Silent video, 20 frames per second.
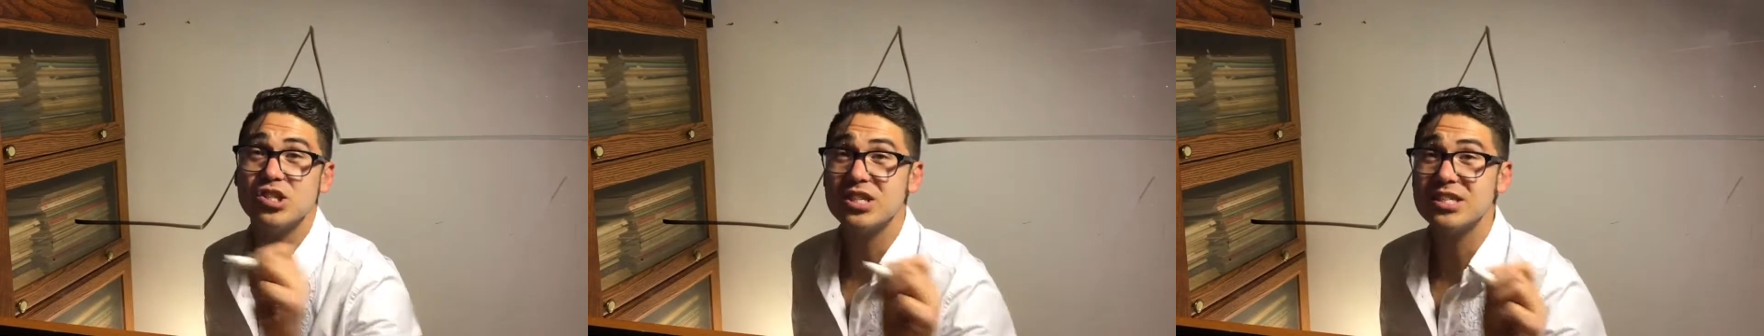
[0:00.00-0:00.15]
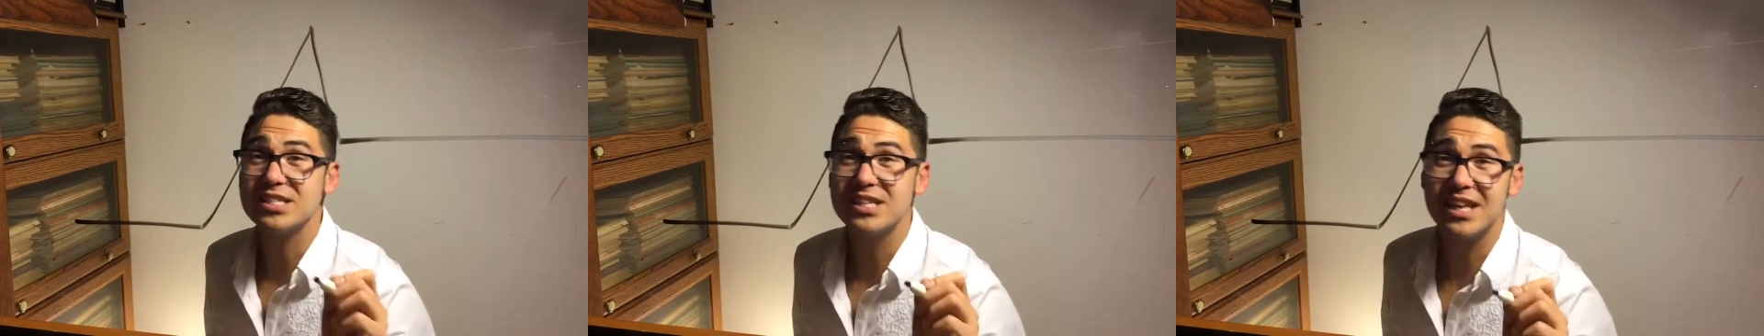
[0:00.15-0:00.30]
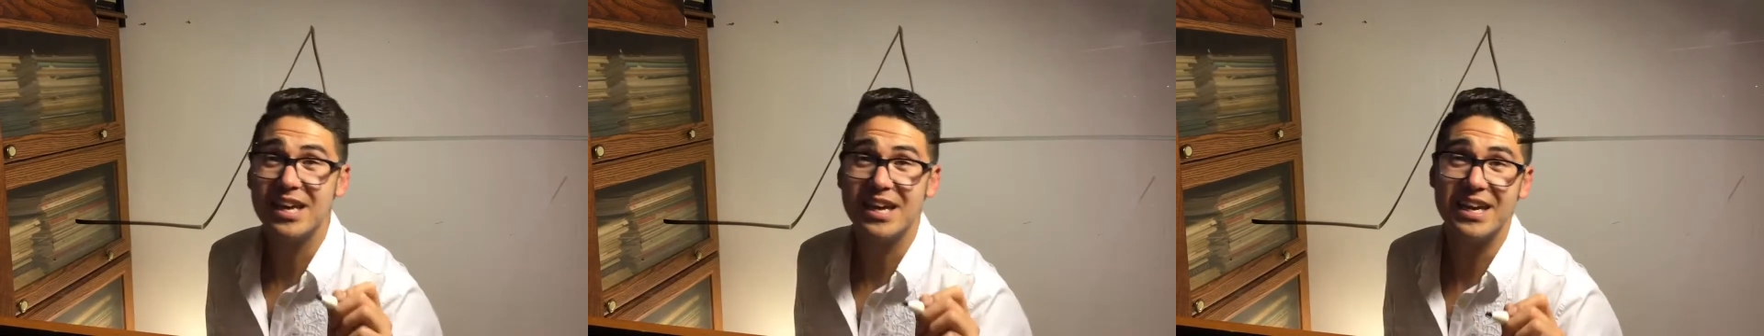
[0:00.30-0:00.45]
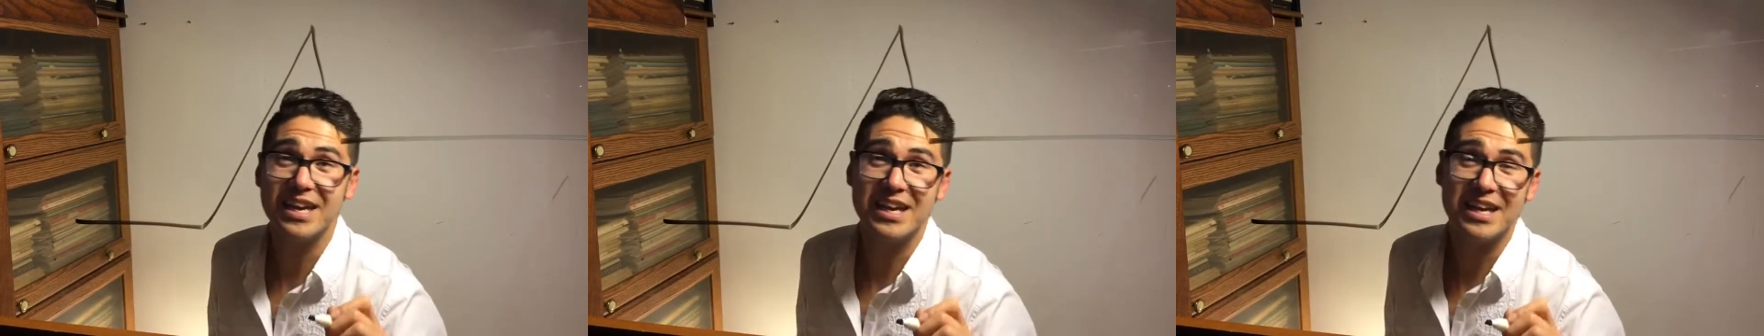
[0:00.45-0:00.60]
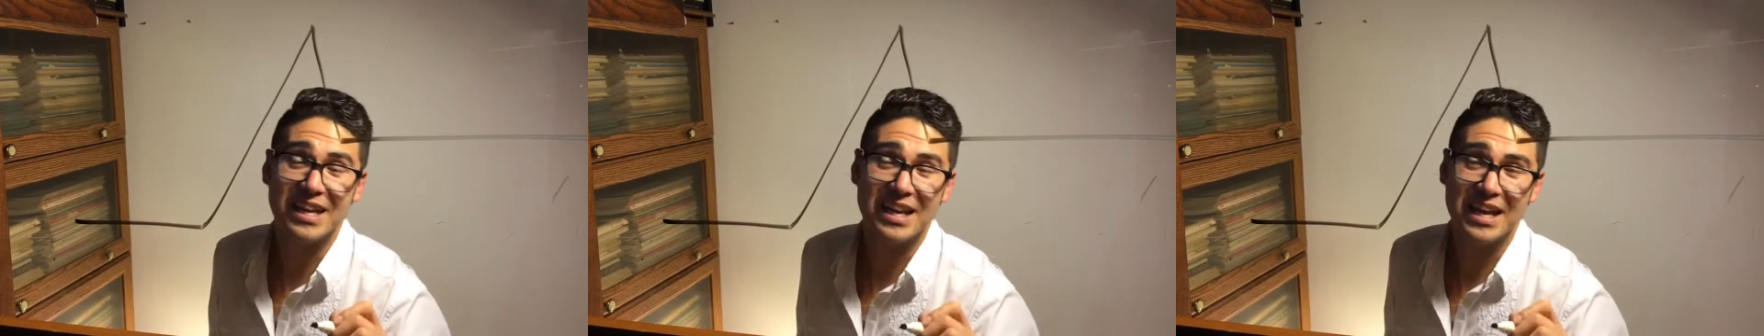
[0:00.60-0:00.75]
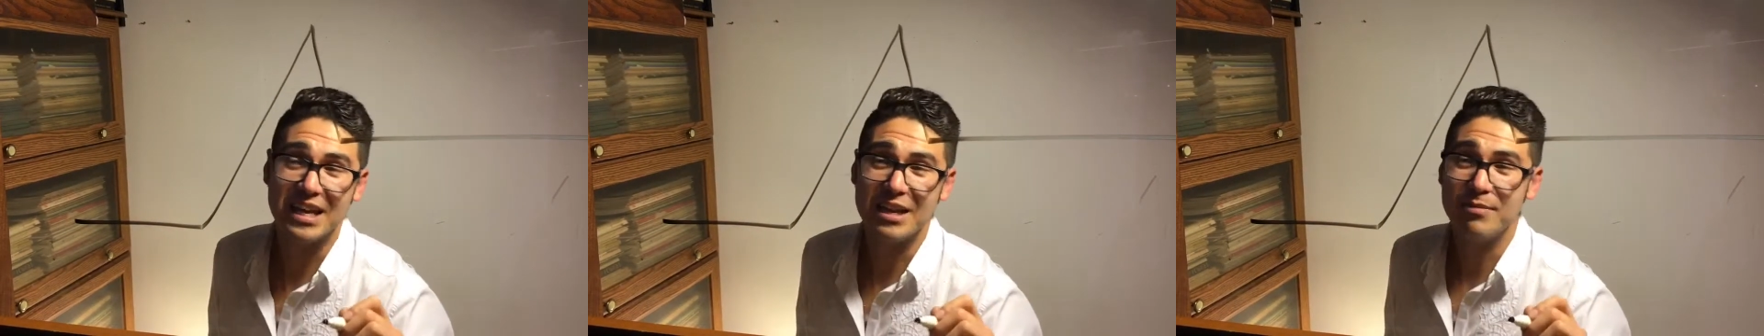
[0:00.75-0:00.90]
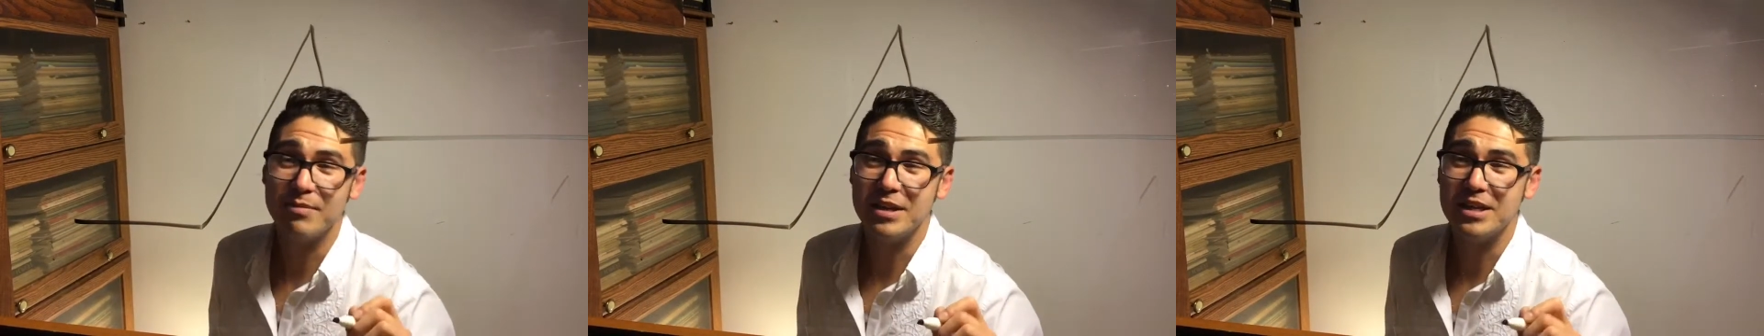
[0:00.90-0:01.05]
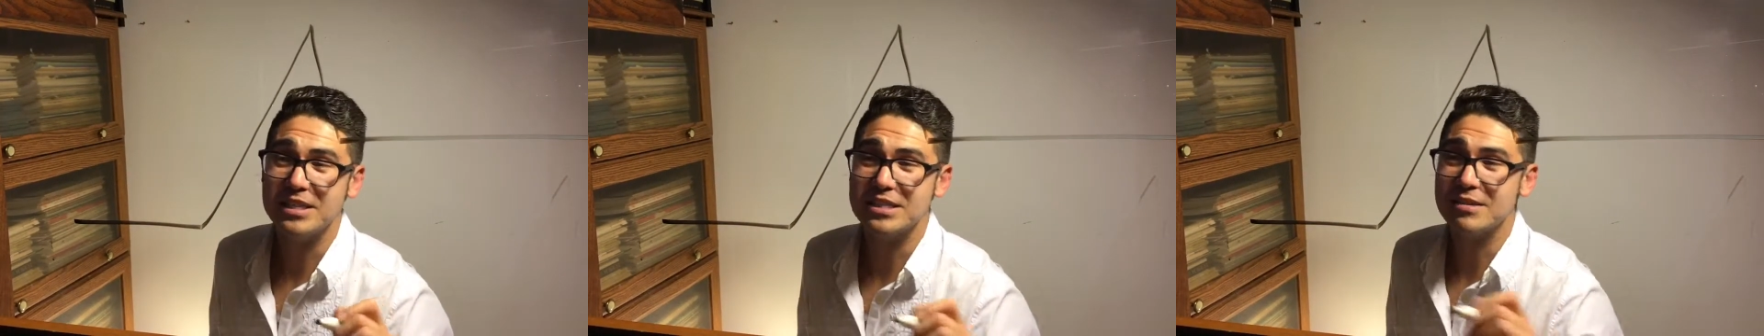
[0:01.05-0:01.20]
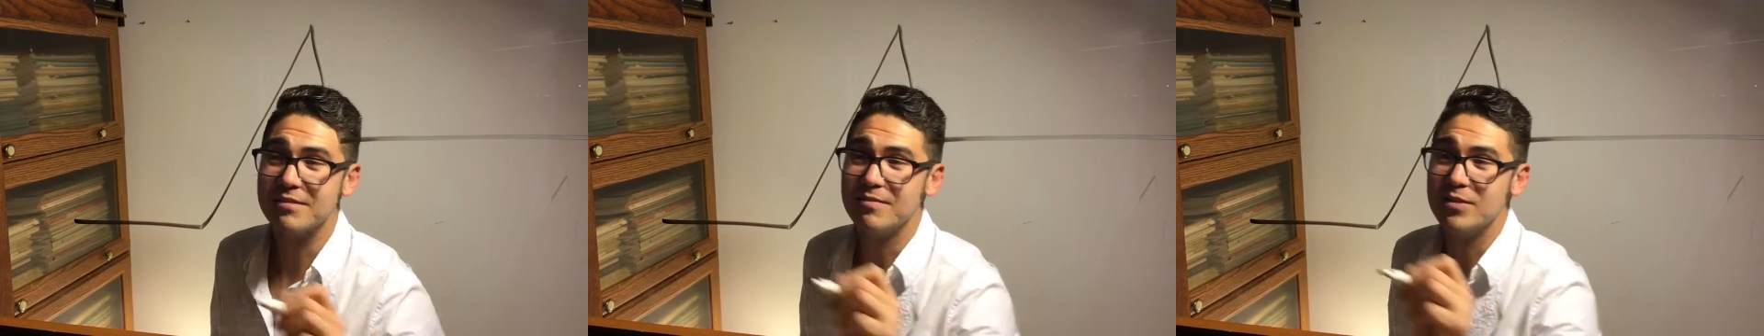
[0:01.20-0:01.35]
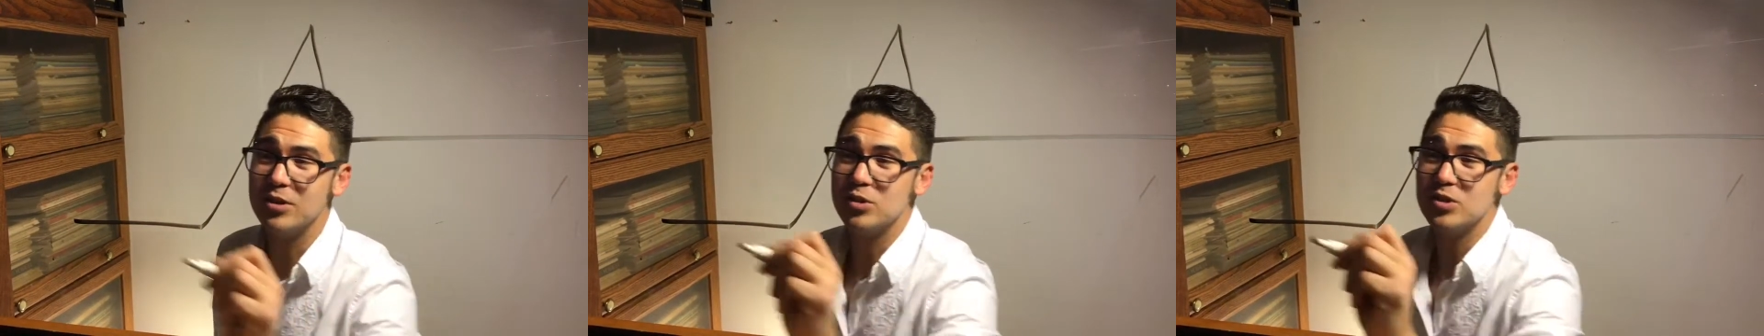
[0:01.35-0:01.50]
just like in any
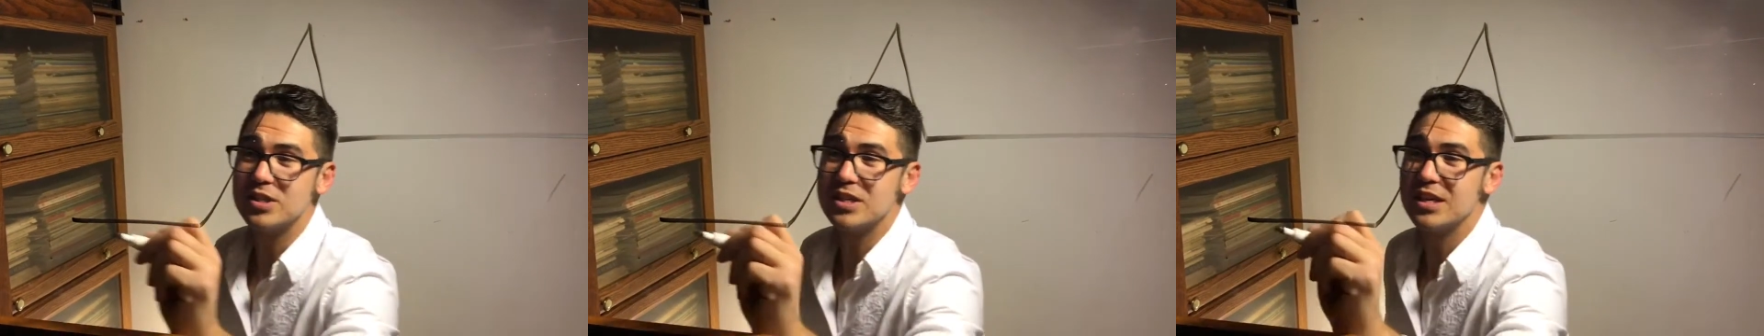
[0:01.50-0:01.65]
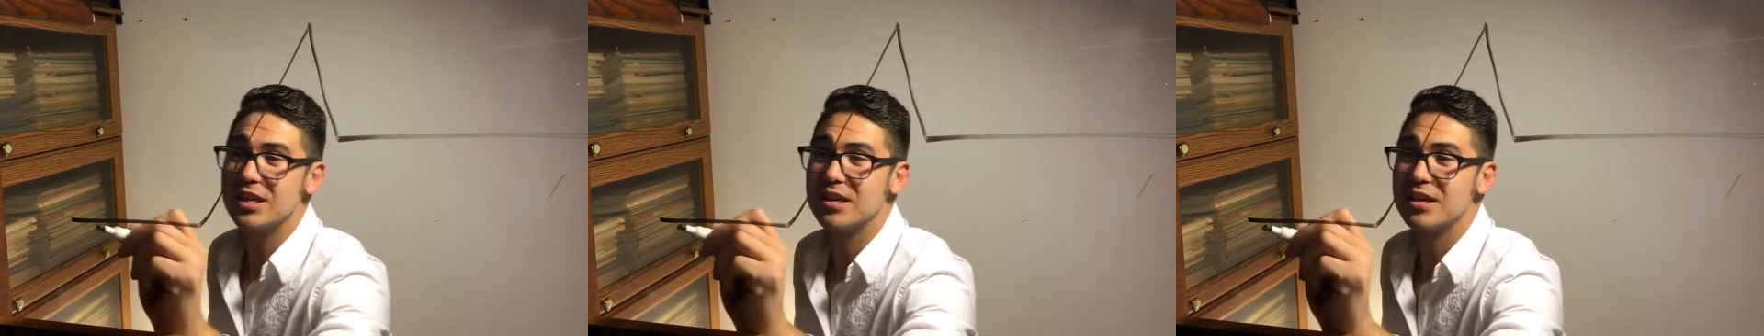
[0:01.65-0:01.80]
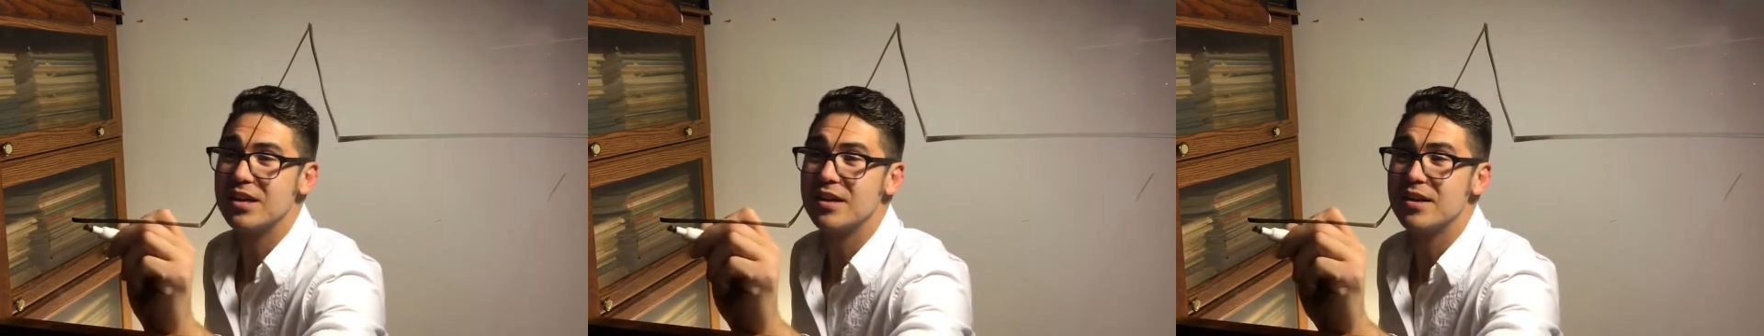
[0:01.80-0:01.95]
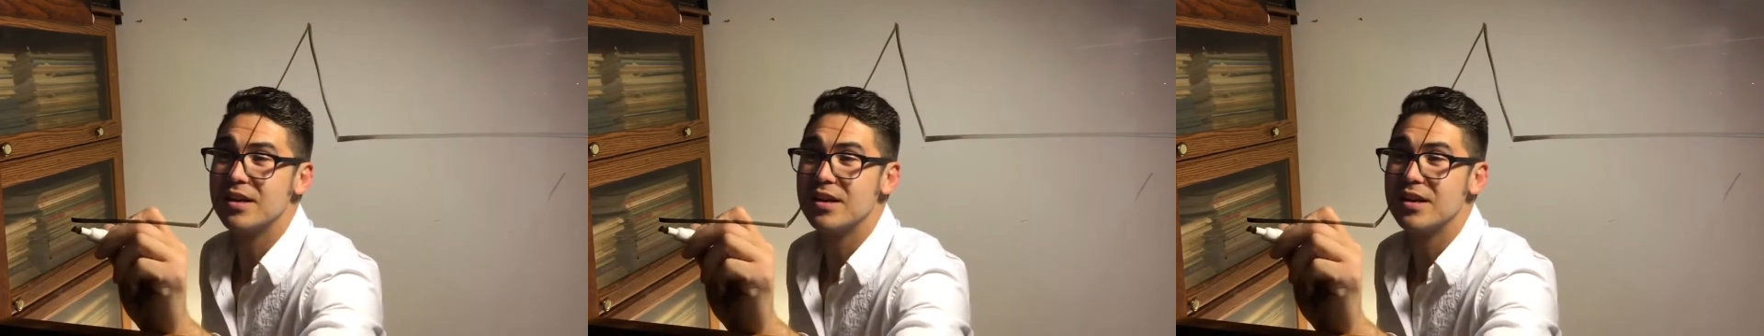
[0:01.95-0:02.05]
piece of music.